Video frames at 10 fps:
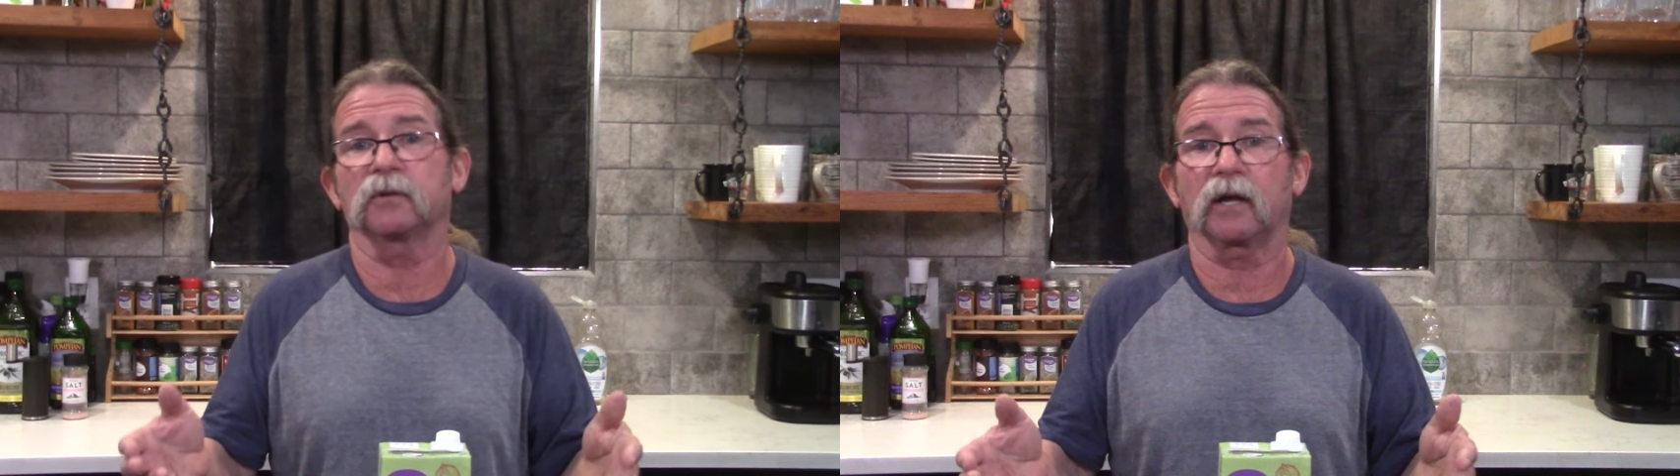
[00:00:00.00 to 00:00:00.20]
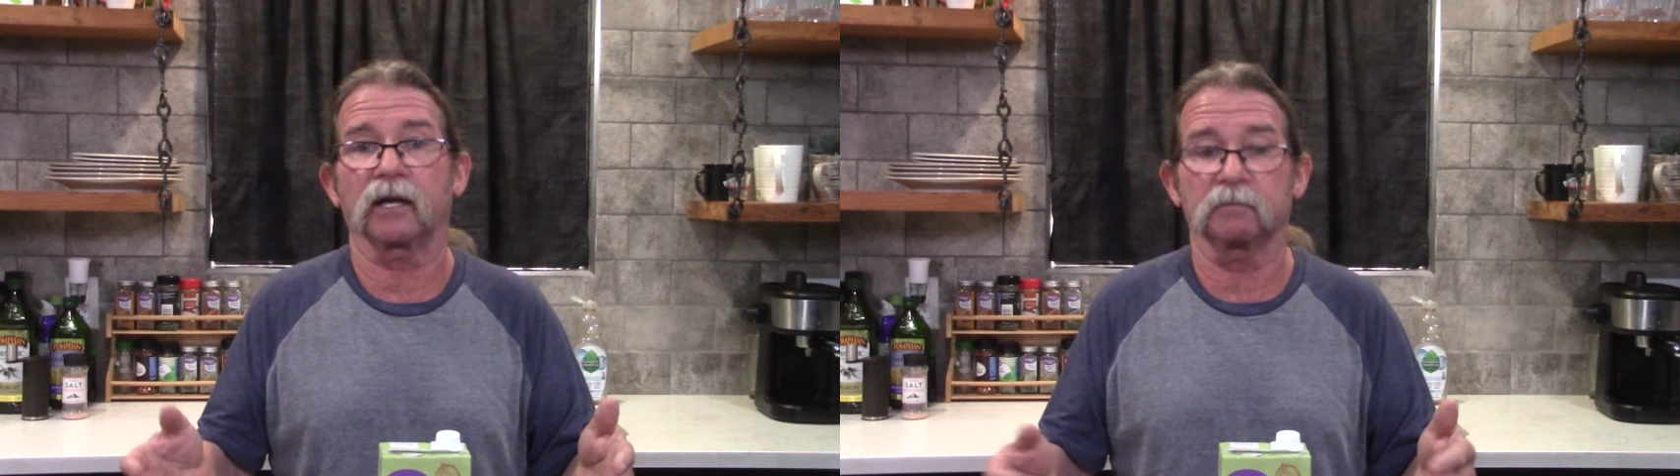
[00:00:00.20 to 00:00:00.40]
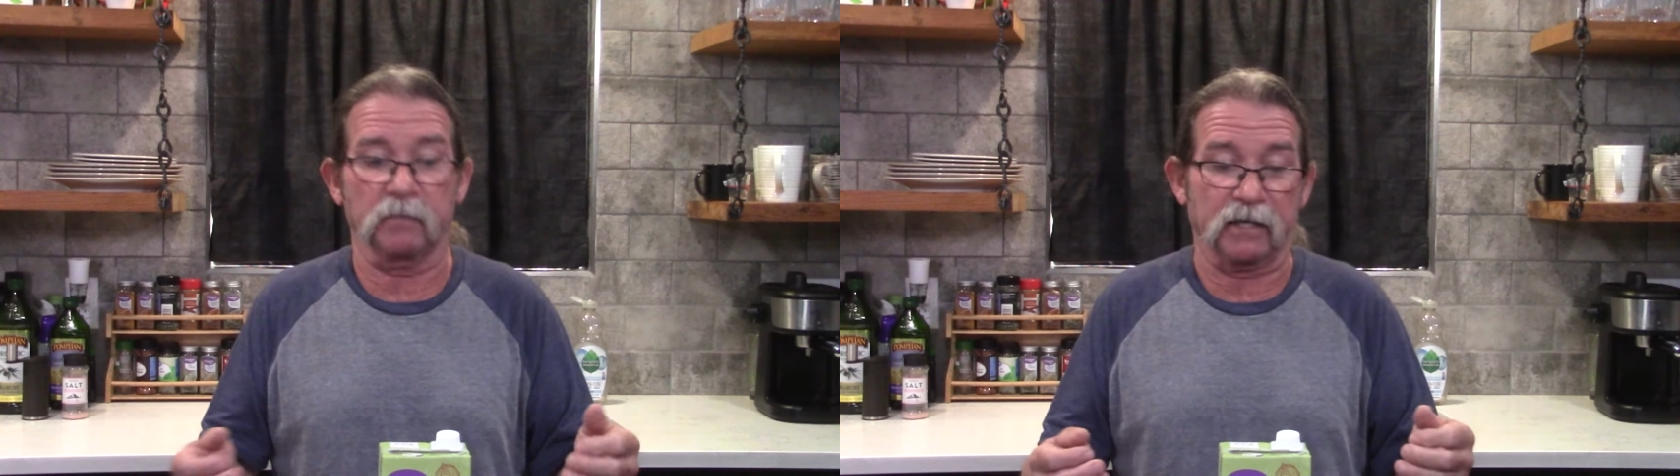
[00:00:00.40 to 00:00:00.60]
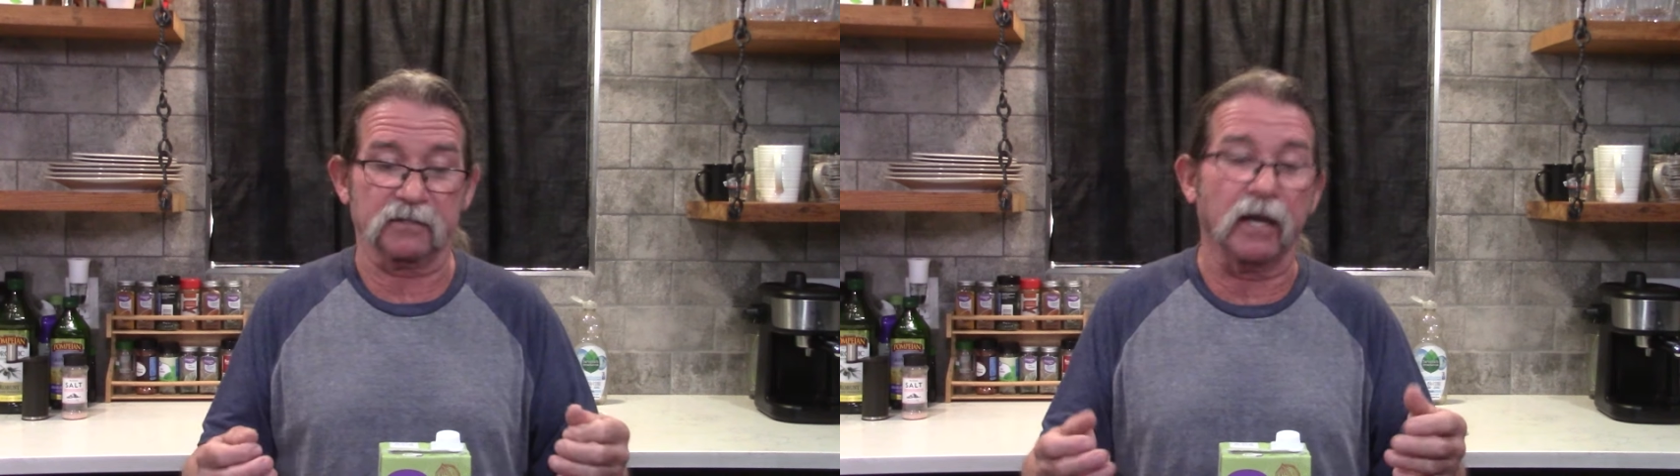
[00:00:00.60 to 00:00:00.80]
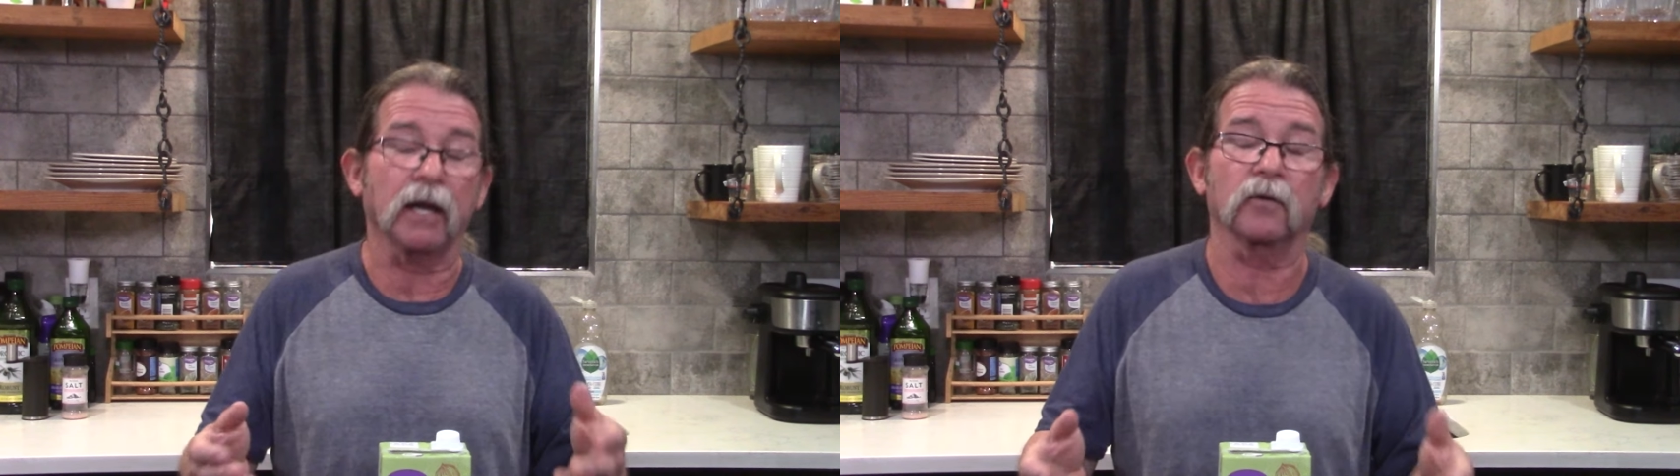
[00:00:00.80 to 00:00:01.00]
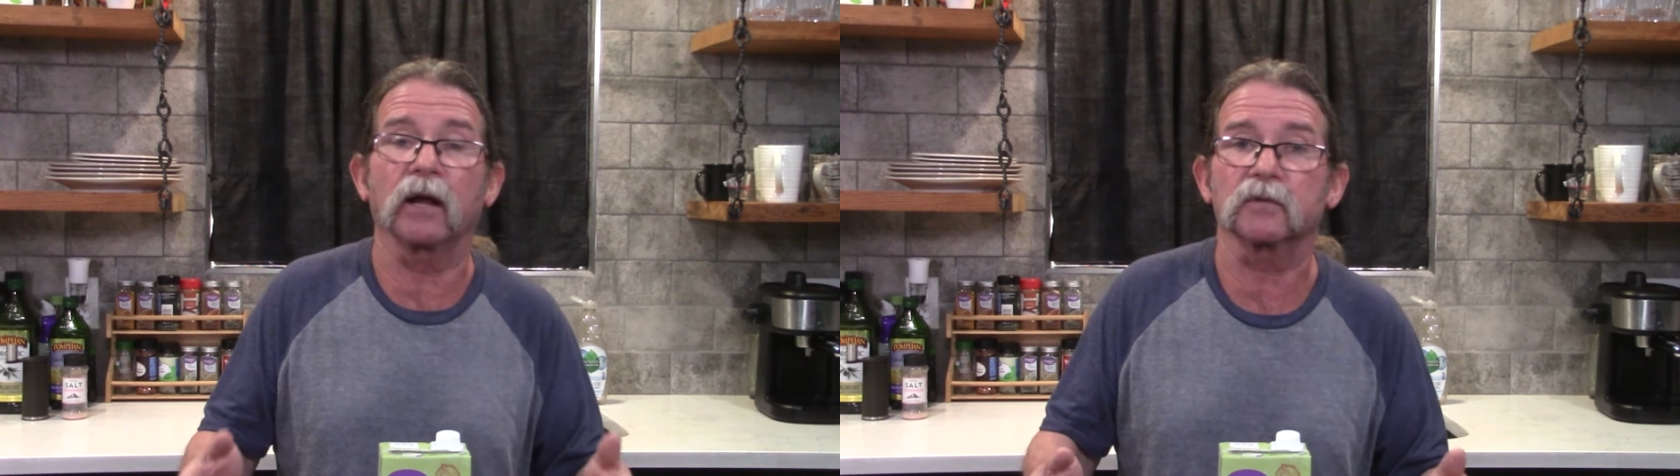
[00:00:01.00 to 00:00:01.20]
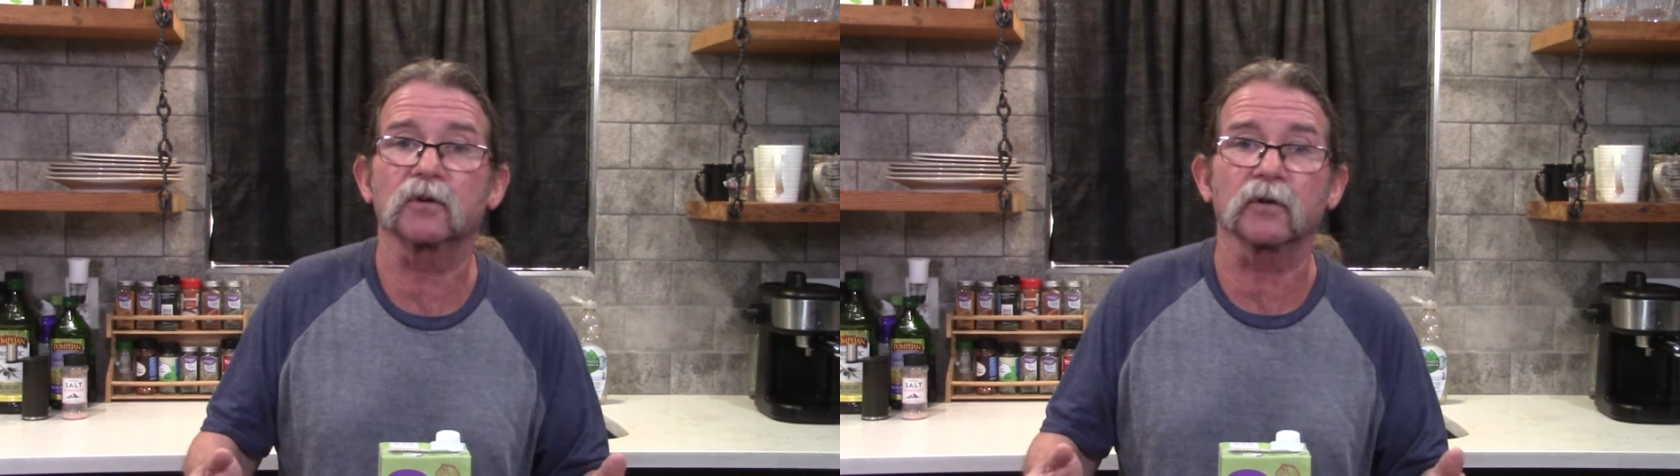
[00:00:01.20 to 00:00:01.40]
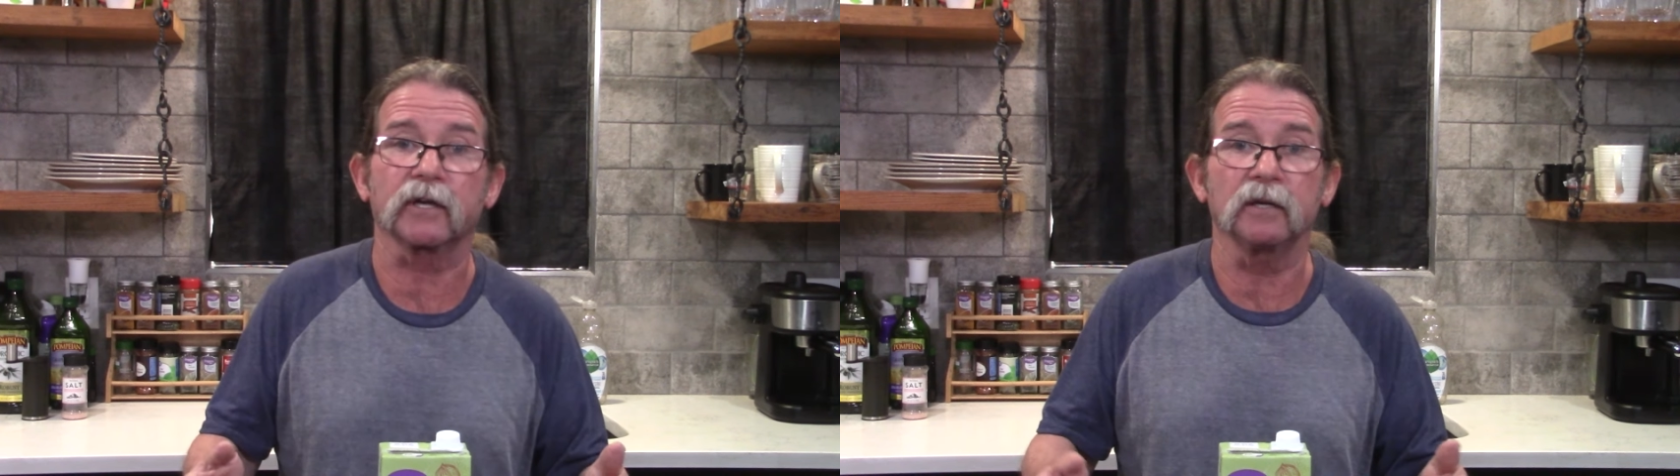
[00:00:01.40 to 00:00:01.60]
like say a ground
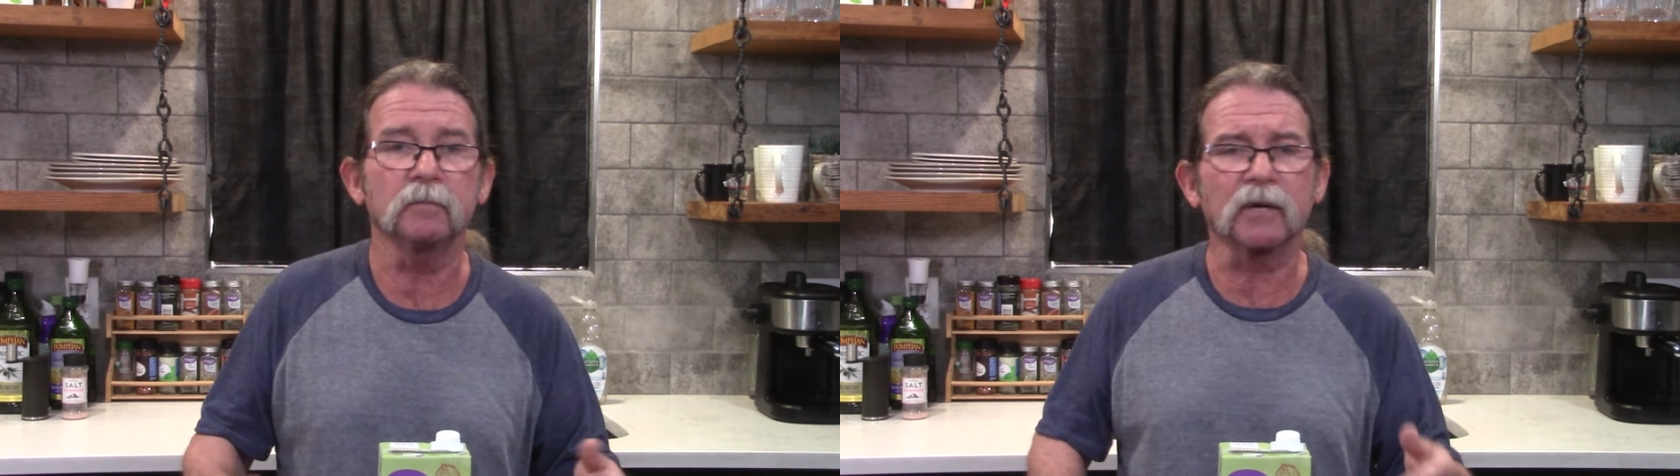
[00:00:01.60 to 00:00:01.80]
turkey,